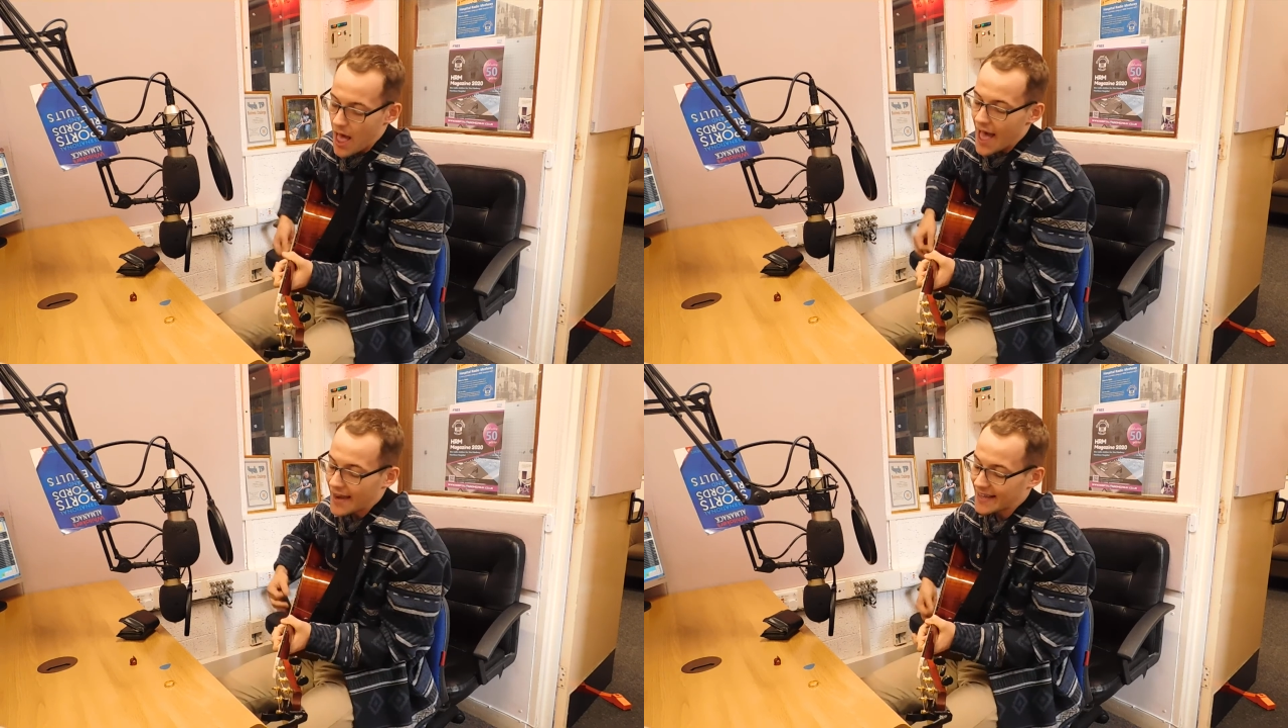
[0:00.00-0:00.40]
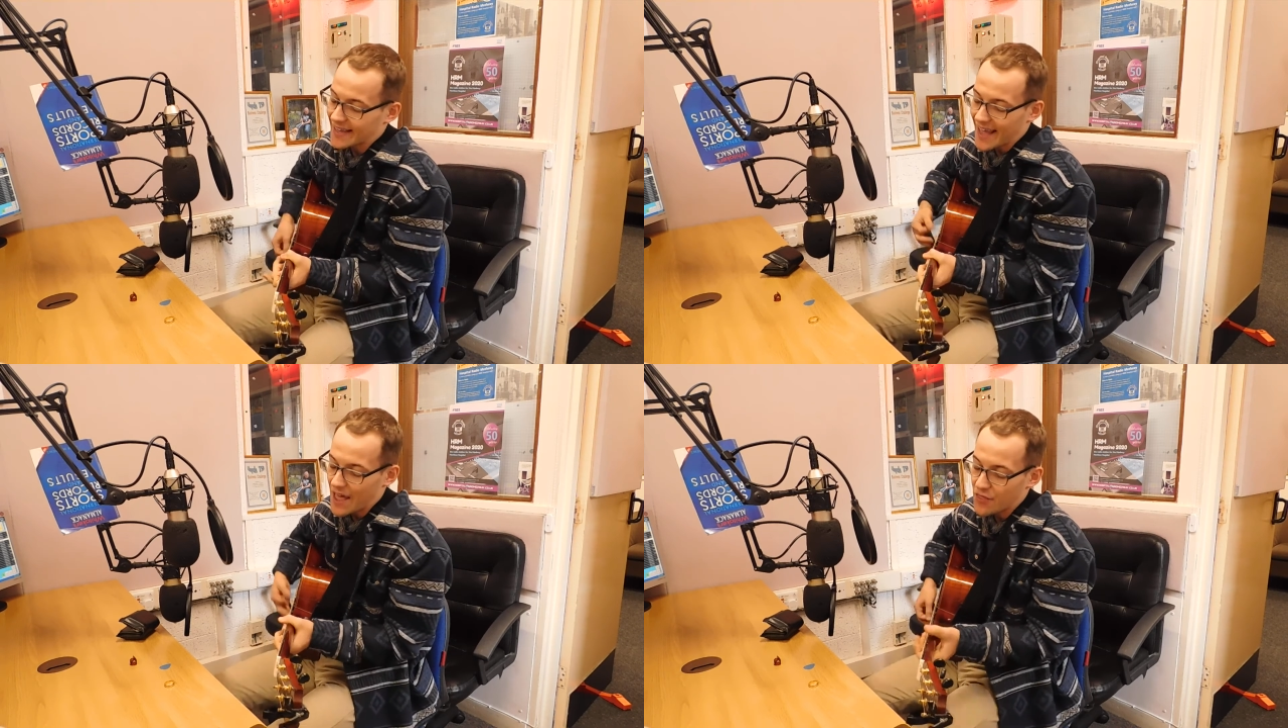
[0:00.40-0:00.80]
And I
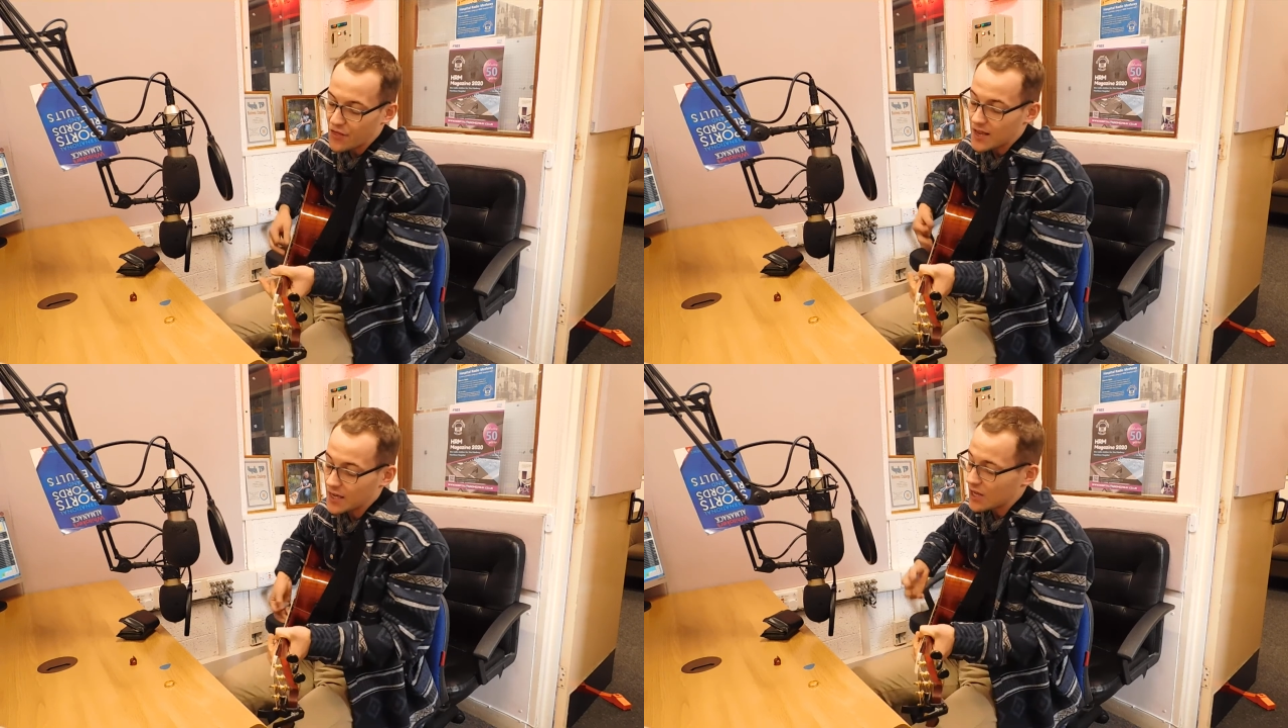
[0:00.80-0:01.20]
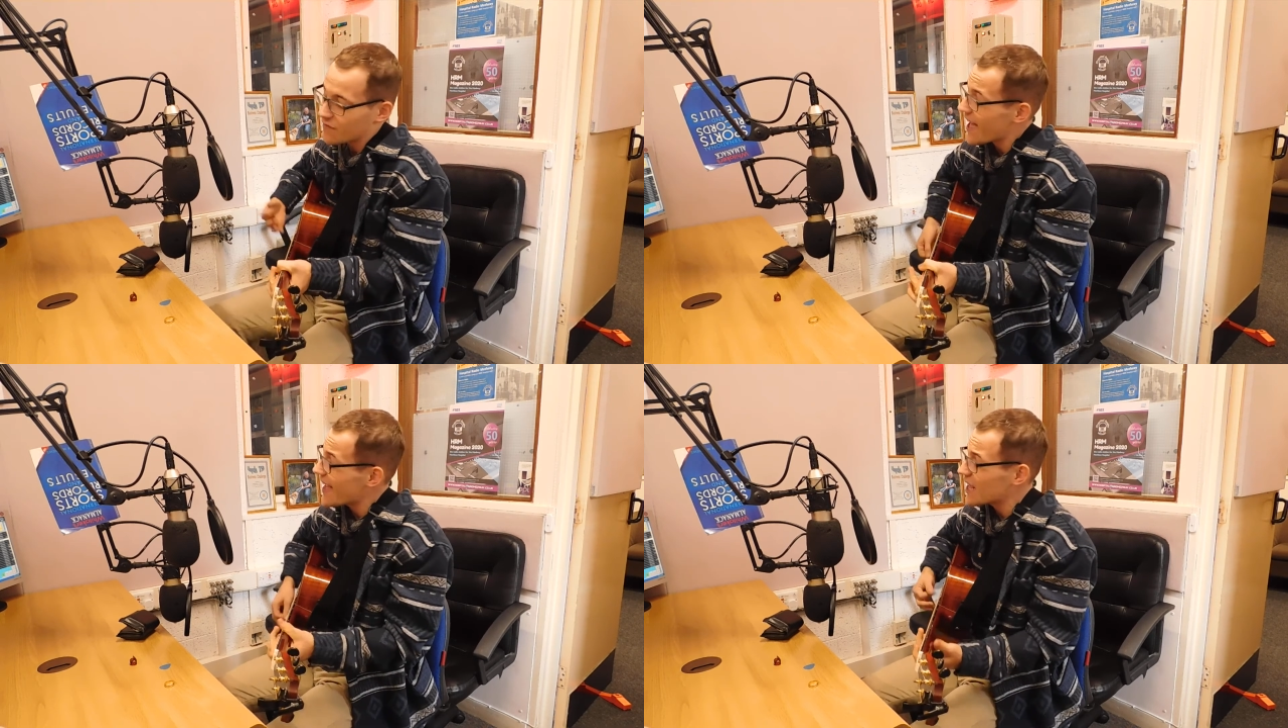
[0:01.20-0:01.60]
can't think
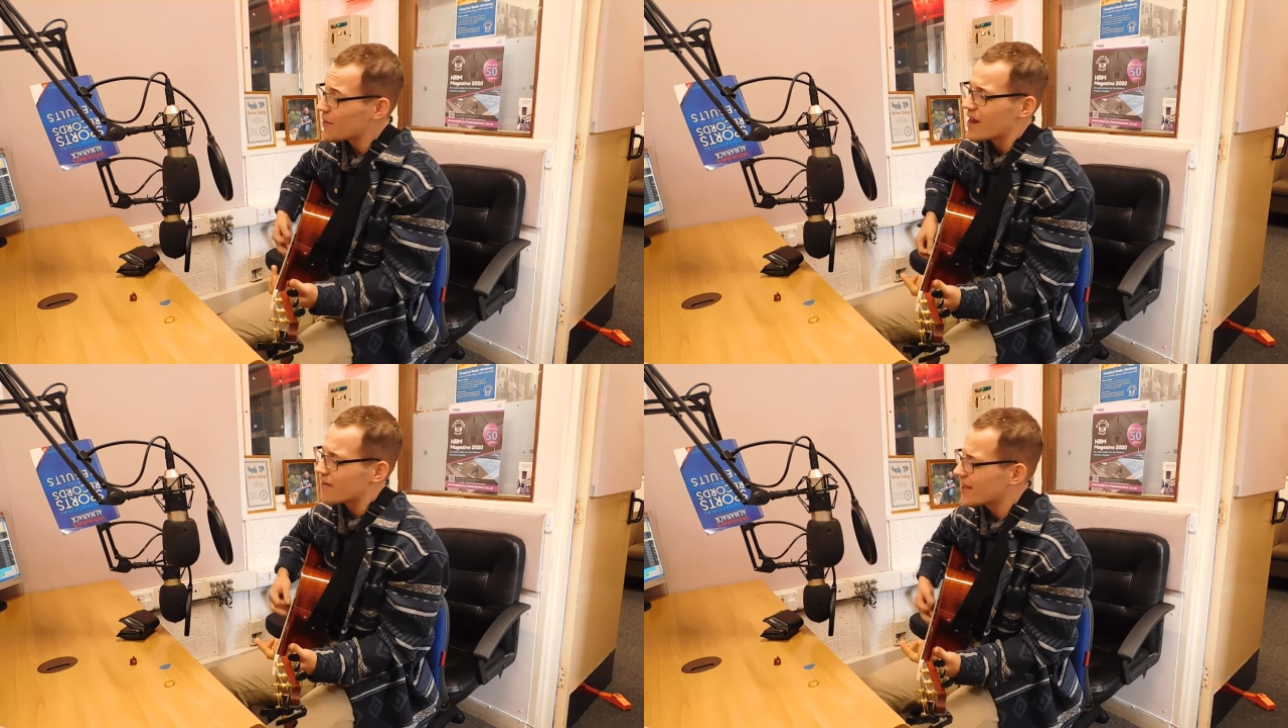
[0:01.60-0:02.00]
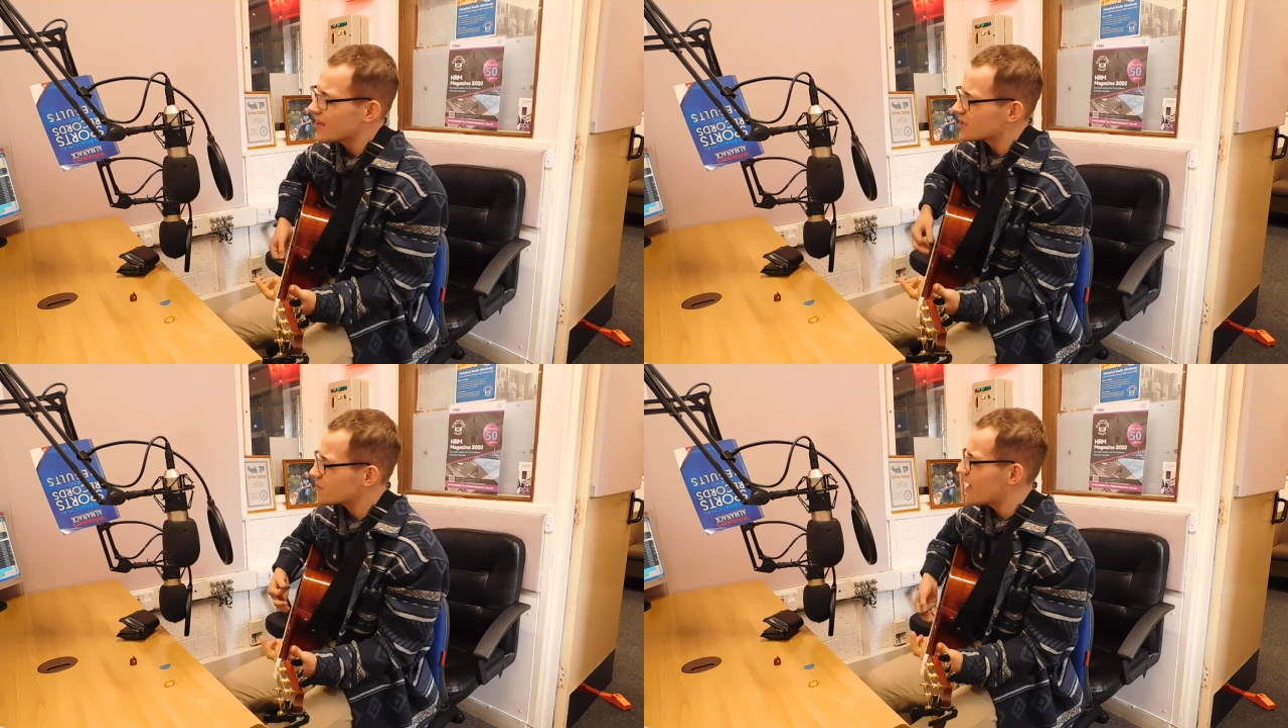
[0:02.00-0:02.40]
of anywhere
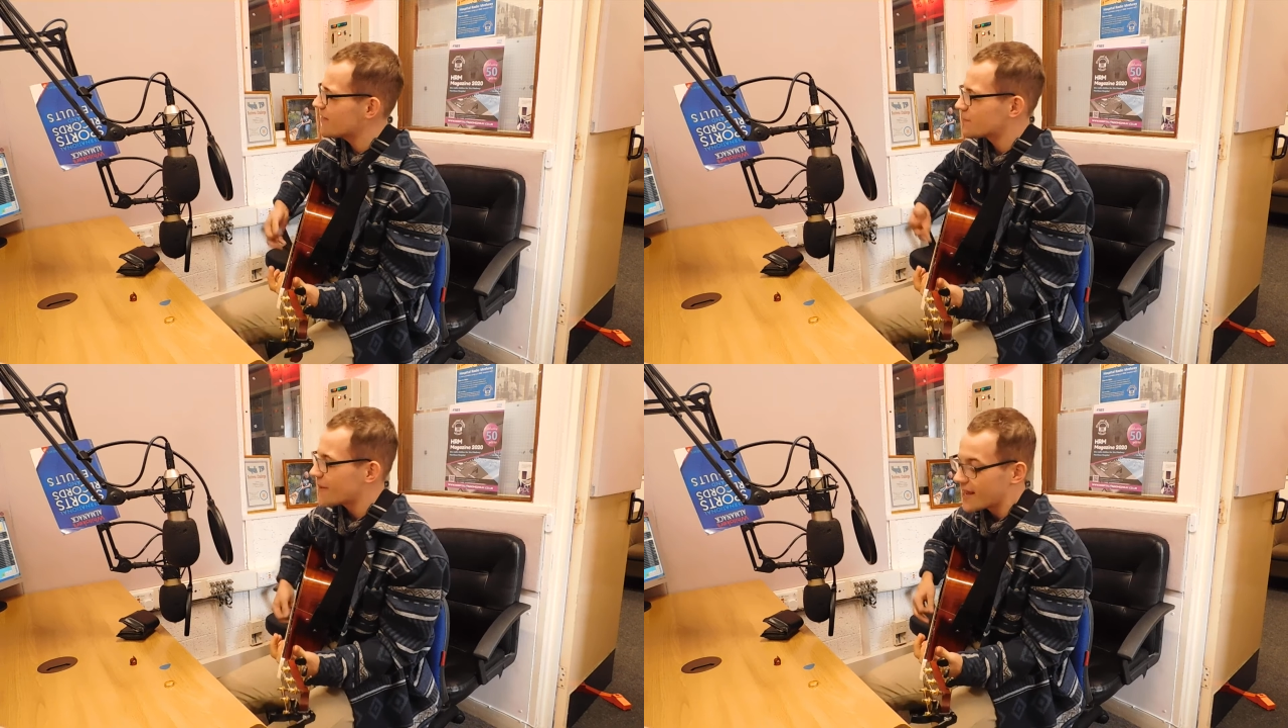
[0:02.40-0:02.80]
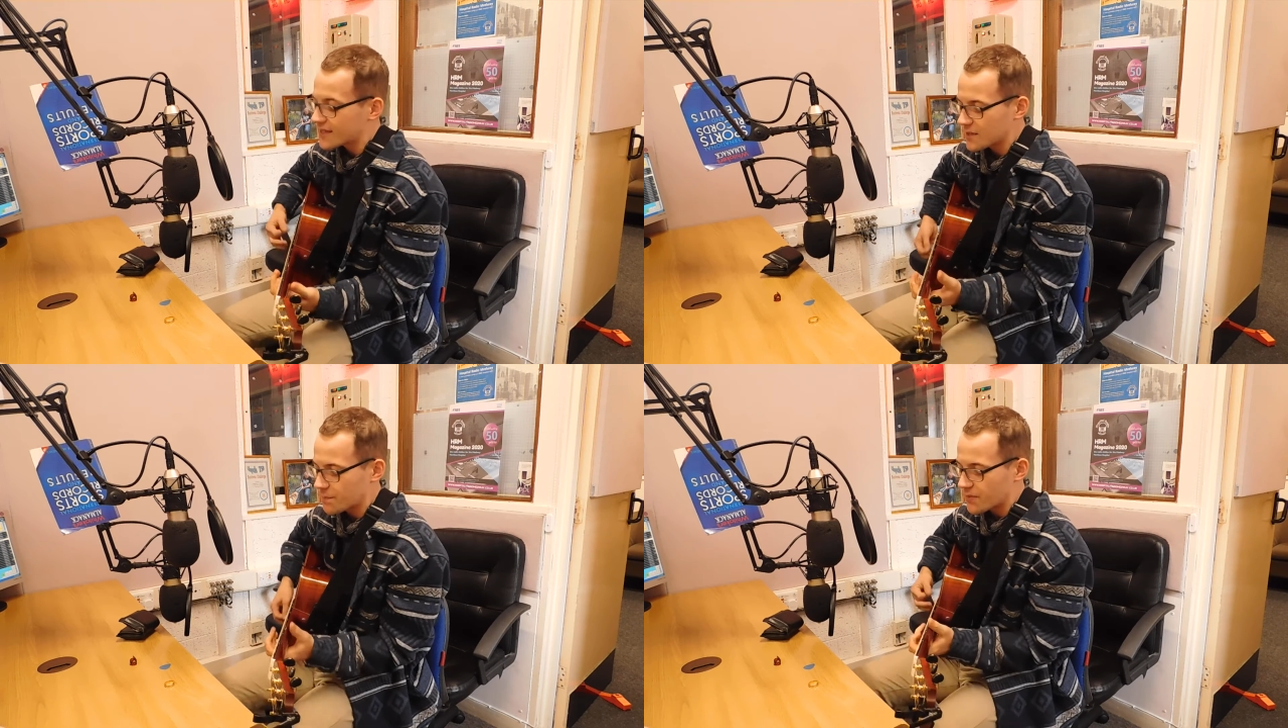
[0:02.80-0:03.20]
else where it's
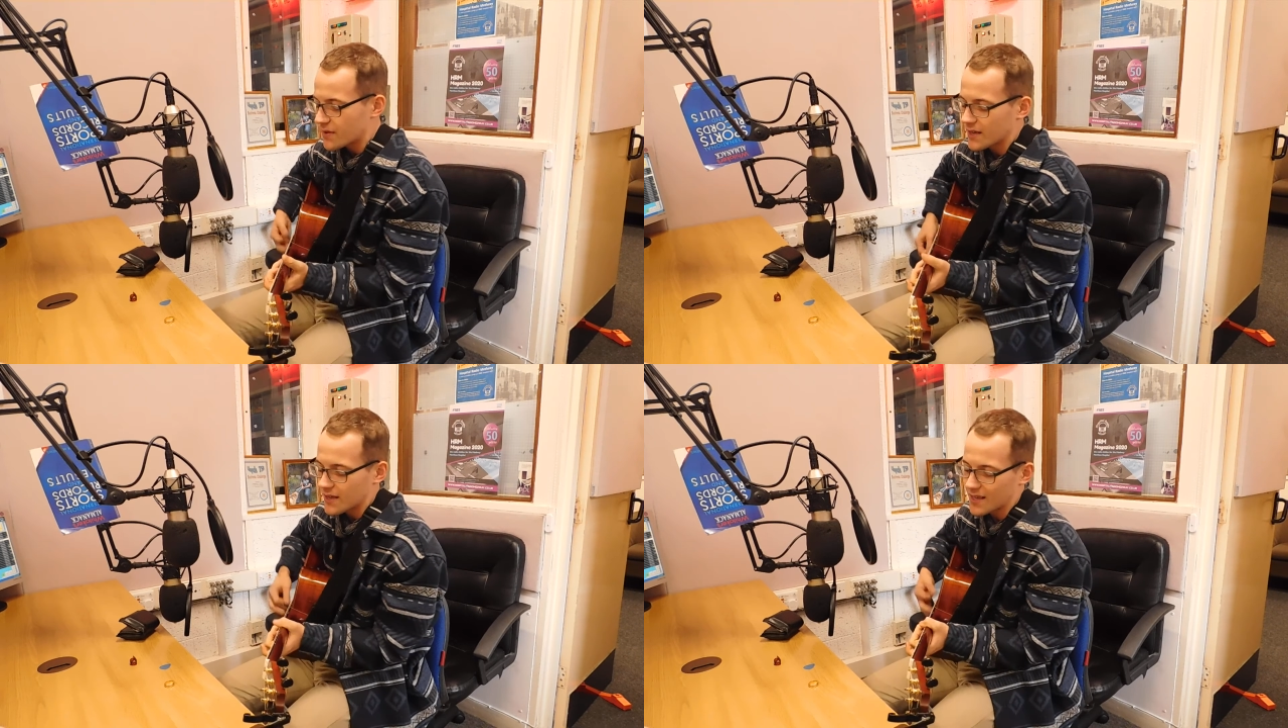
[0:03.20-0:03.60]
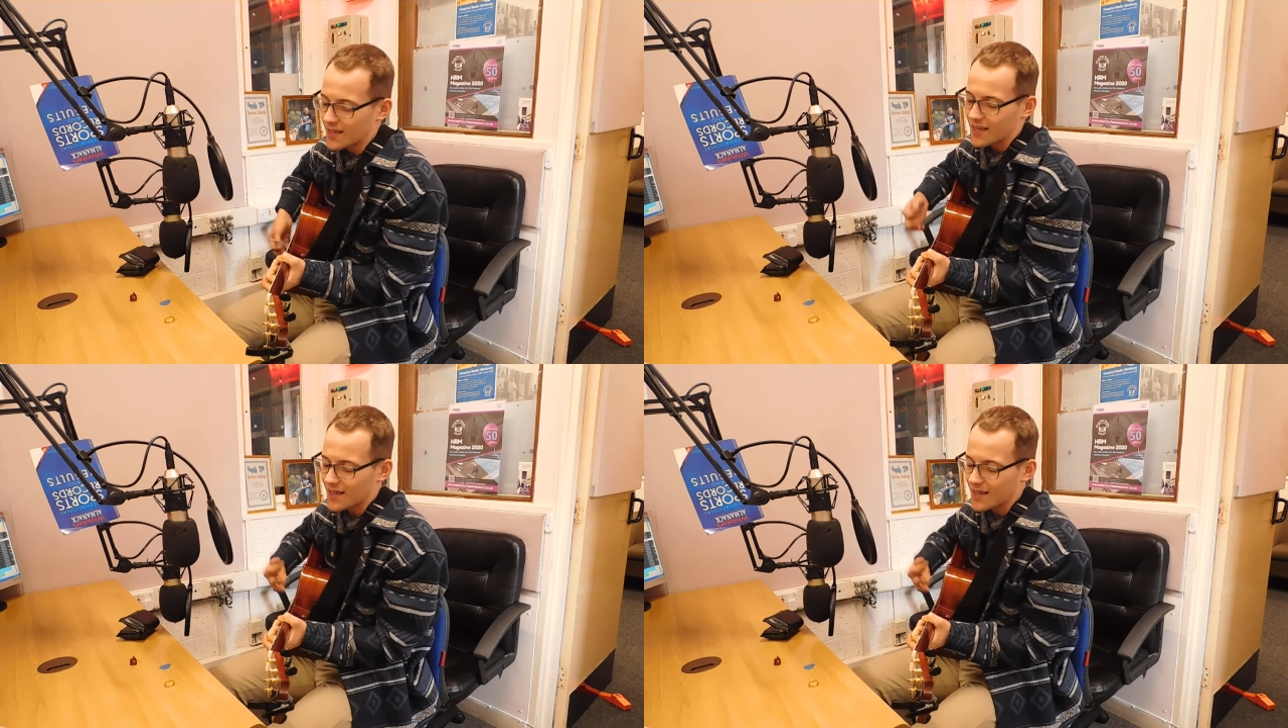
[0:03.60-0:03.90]
better to be.